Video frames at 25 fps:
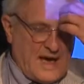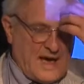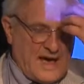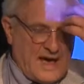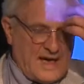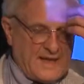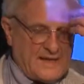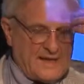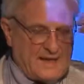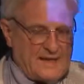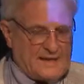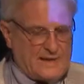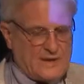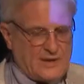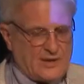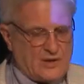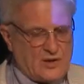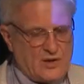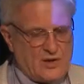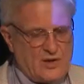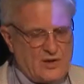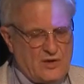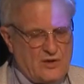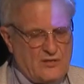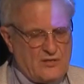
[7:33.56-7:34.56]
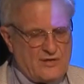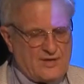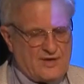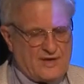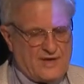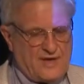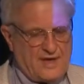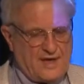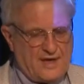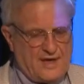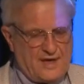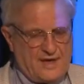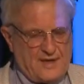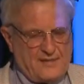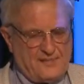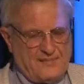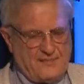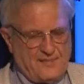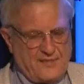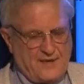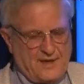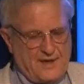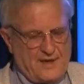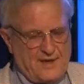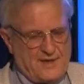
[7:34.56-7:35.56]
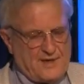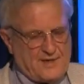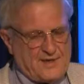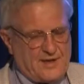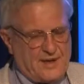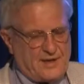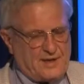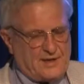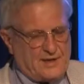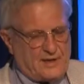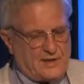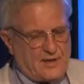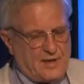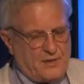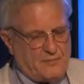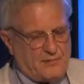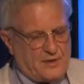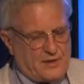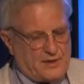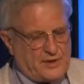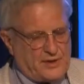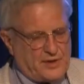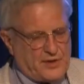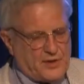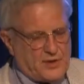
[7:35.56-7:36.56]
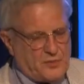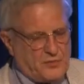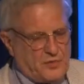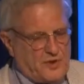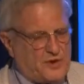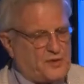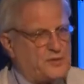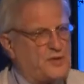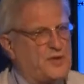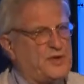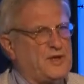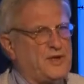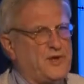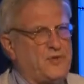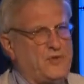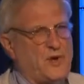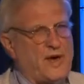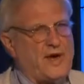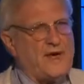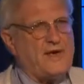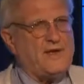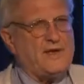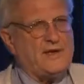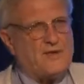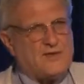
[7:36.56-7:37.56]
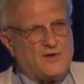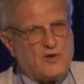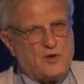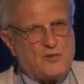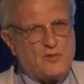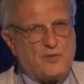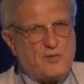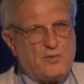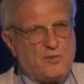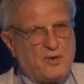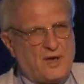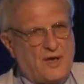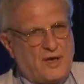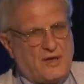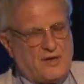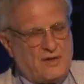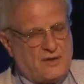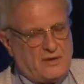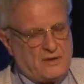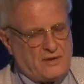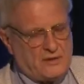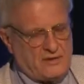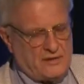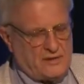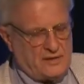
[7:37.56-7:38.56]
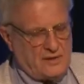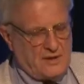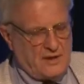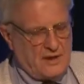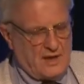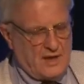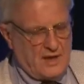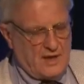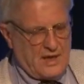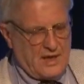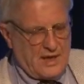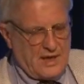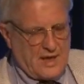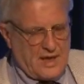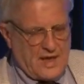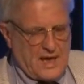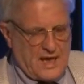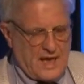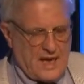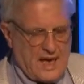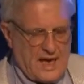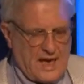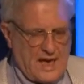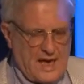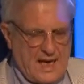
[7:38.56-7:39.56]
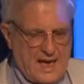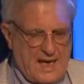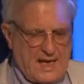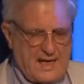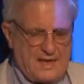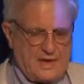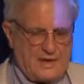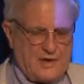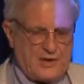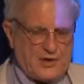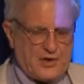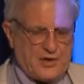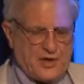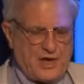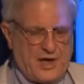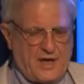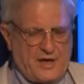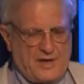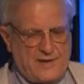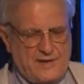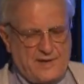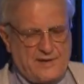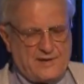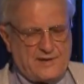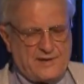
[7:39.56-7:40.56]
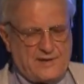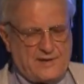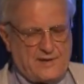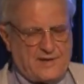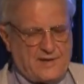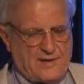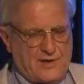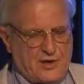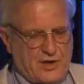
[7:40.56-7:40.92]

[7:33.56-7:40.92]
I think the good news there is that the competition between the reigning superpower and the Chinese